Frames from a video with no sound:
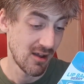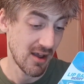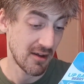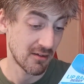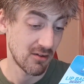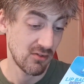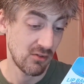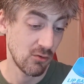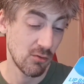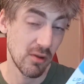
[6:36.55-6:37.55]
and I've got to
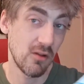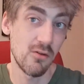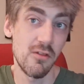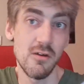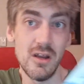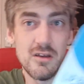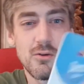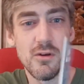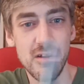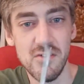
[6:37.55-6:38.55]
store below 30
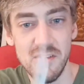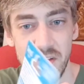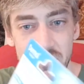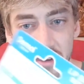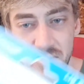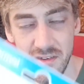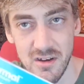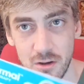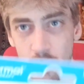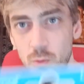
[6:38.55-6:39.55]
degrees Celsius in
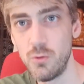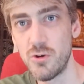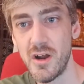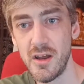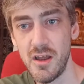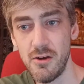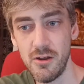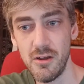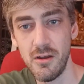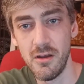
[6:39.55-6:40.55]
a cool, dry
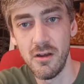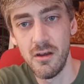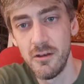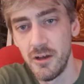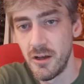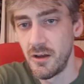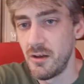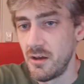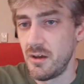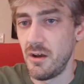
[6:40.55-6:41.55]
area.
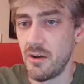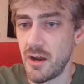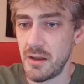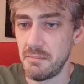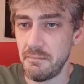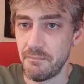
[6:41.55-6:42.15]
Alright.